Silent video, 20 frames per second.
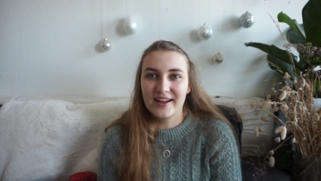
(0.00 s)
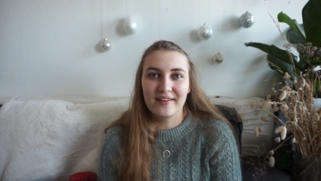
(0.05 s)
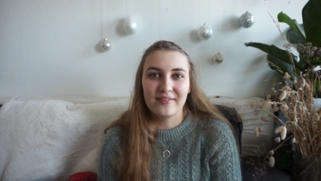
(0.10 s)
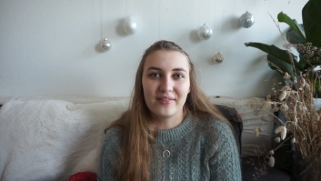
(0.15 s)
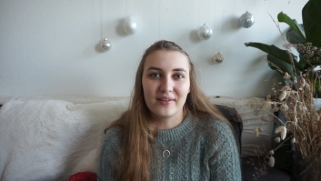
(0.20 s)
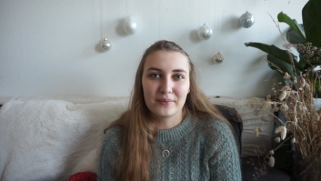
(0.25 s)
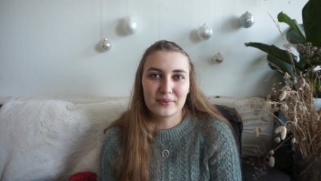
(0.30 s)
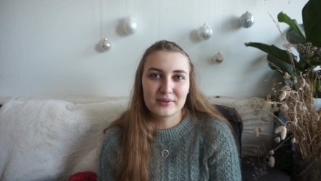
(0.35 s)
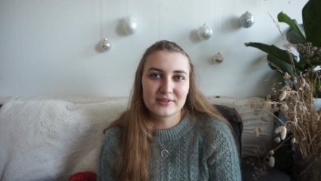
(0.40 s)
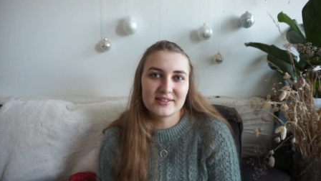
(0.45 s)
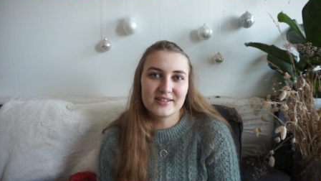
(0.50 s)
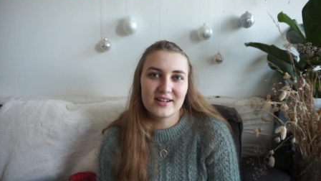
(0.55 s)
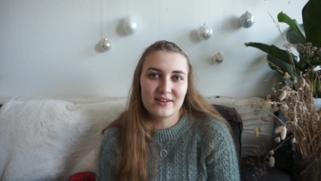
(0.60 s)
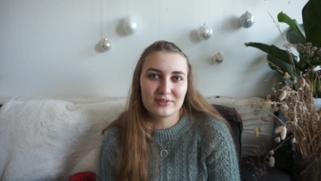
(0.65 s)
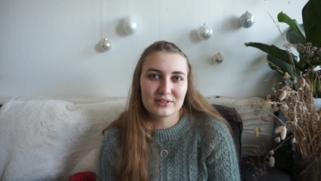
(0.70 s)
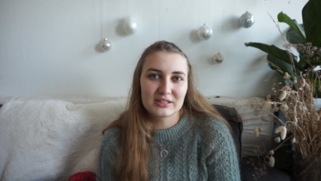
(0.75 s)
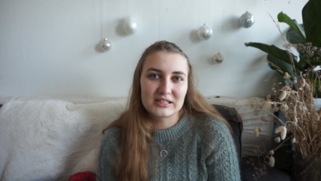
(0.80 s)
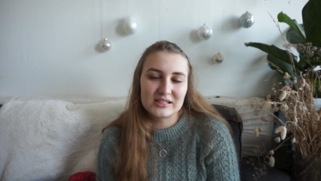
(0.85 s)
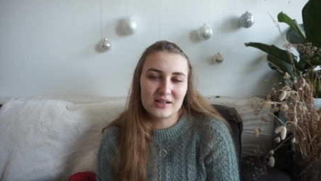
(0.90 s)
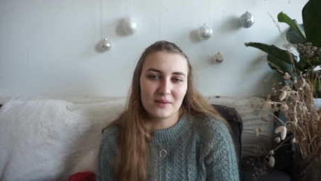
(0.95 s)
There was
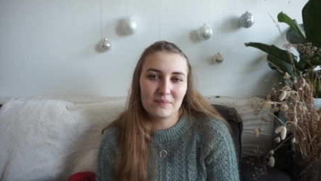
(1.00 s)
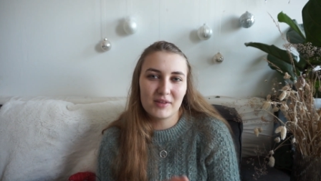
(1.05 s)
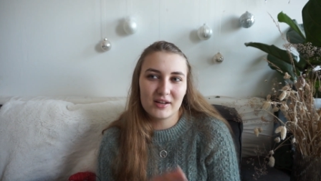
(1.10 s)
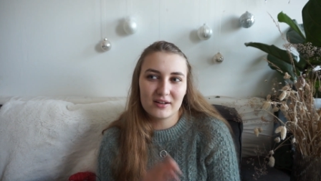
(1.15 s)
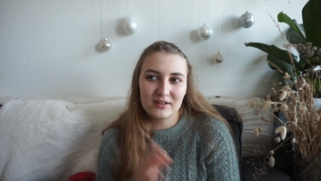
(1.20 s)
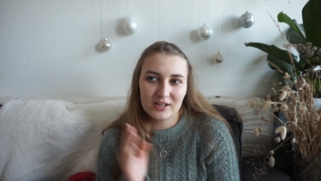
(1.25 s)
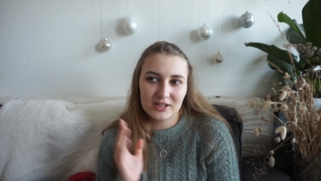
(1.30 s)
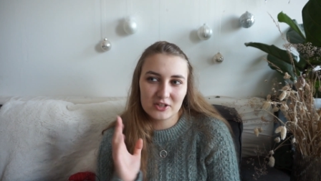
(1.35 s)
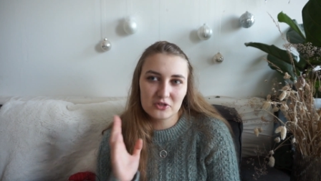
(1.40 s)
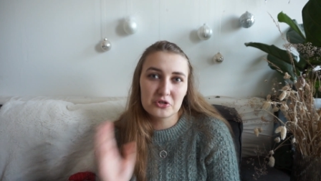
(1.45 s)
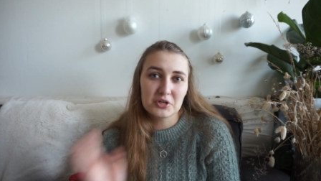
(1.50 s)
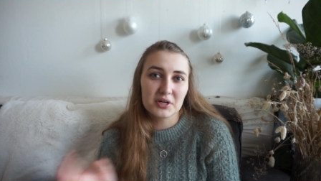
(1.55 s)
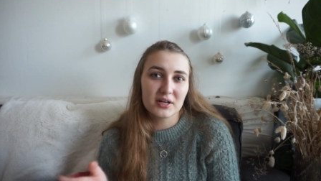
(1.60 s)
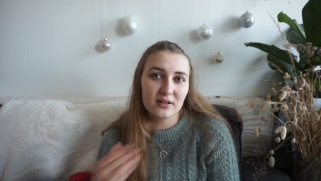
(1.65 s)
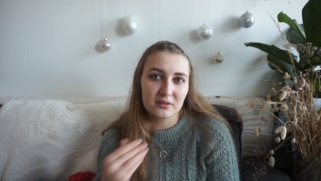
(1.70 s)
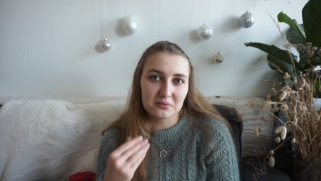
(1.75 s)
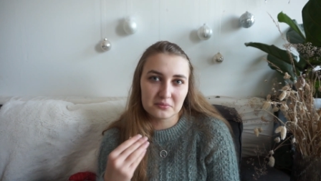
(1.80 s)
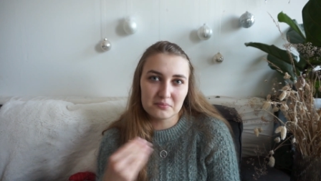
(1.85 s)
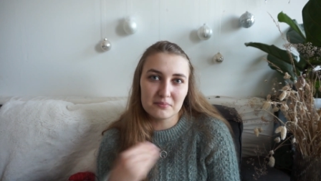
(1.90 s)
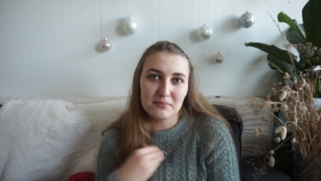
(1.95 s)
never something that
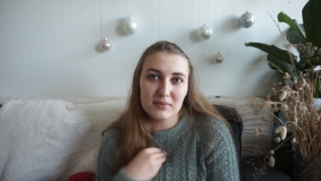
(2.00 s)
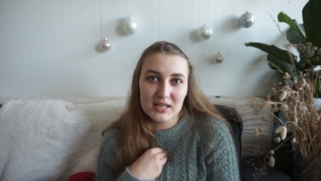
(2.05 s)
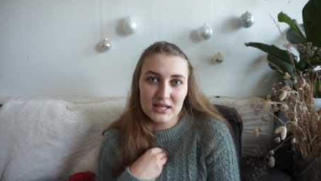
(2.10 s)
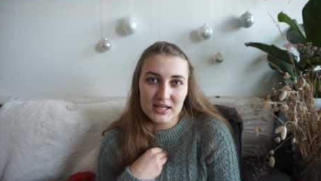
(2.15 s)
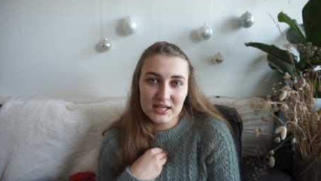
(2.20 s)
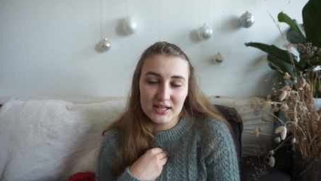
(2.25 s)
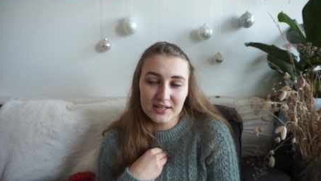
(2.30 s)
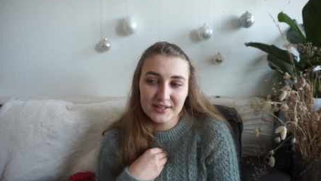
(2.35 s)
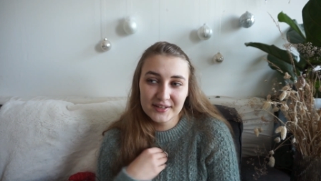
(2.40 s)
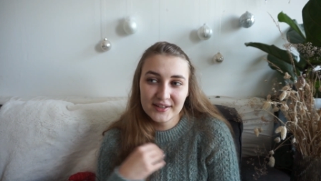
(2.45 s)
triggered me,